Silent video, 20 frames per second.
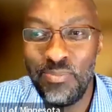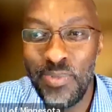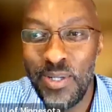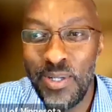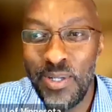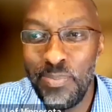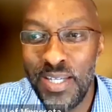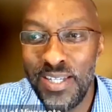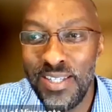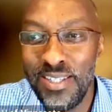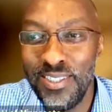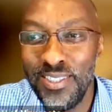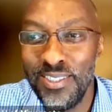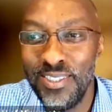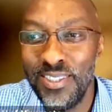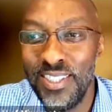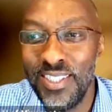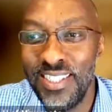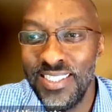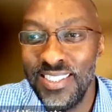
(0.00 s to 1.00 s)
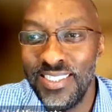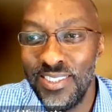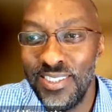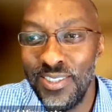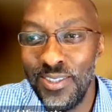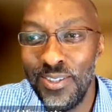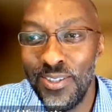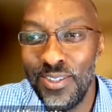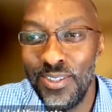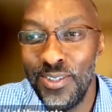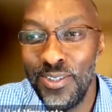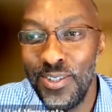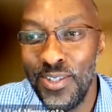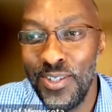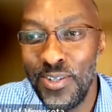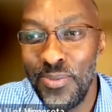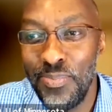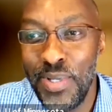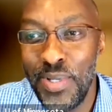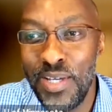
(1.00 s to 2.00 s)
My parting shot is don't, do
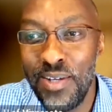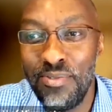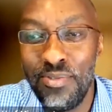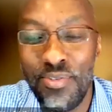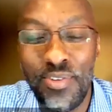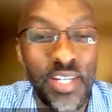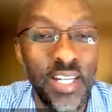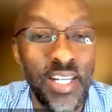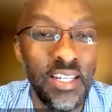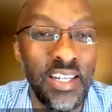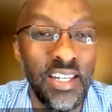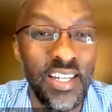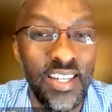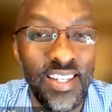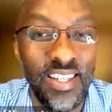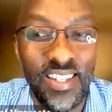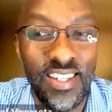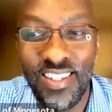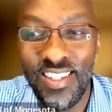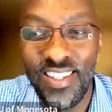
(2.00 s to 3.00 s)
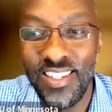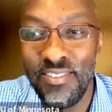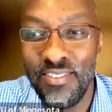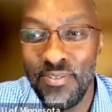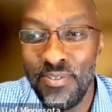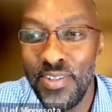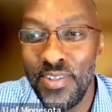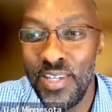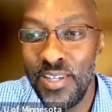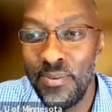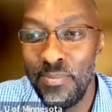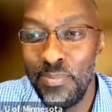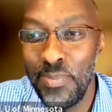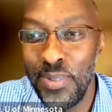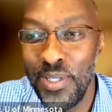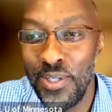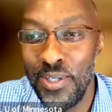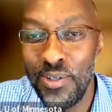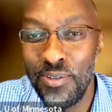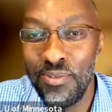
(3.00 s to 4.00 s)
not be afraid. Uh, let fear
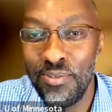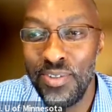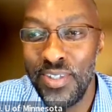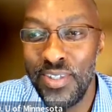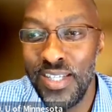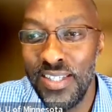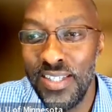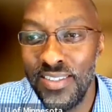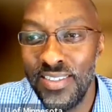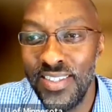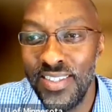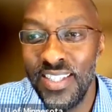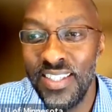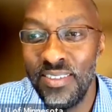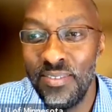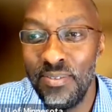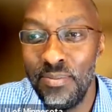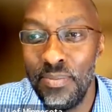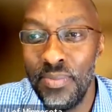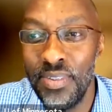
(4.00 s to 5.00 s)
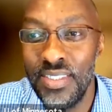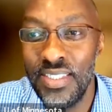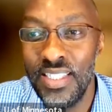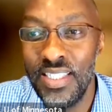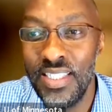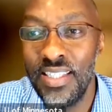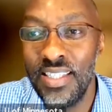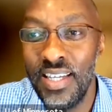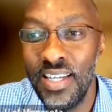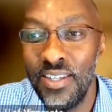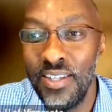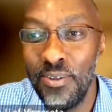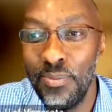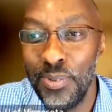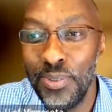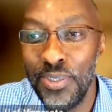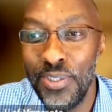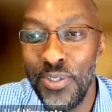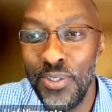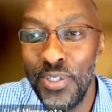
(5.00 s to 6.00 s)
be your friend, right? Seek that
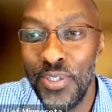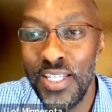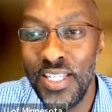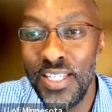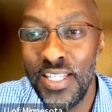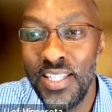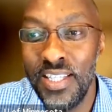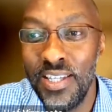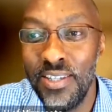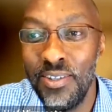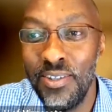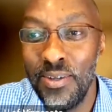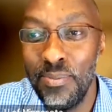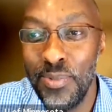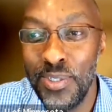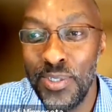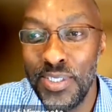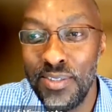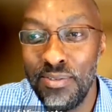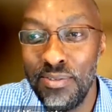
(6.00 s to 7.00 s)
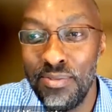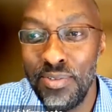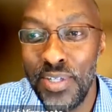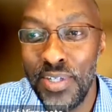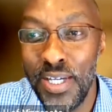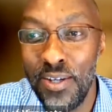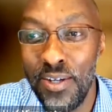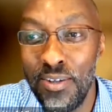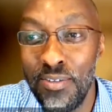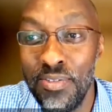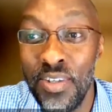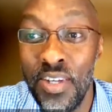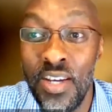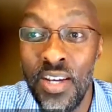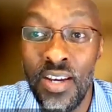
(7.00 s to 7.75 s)
opportunity that you're most afraid of.